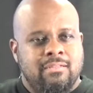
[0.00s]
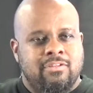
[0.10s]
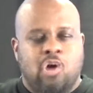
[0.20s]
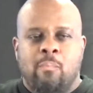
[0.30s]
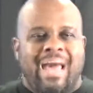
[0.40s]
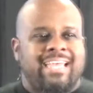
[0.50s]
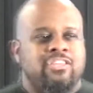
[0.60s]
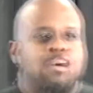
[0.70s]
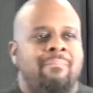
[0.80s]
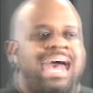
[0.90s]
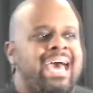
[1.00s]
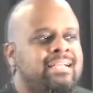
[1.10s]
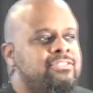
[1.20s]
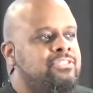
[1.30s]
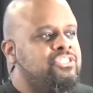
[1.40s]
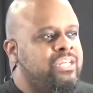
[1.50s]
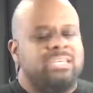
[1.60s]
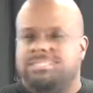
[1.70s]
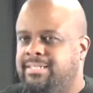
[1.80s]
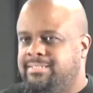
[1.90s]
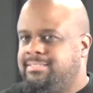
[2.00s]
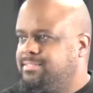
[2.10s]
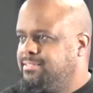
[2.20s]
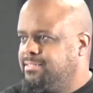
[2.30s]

Go back in your mind to Genesis.